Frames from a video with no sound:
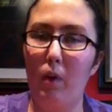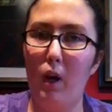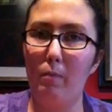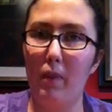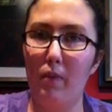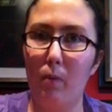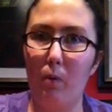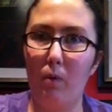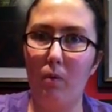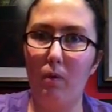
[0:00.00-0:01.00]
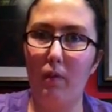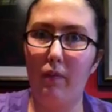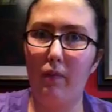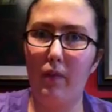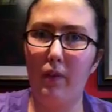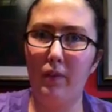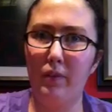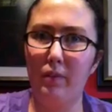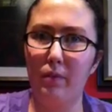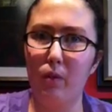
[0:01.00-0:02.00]
the
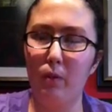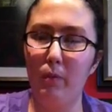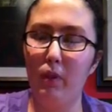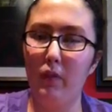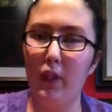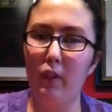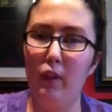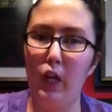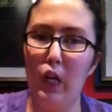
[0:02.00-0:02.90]
first Thor movie,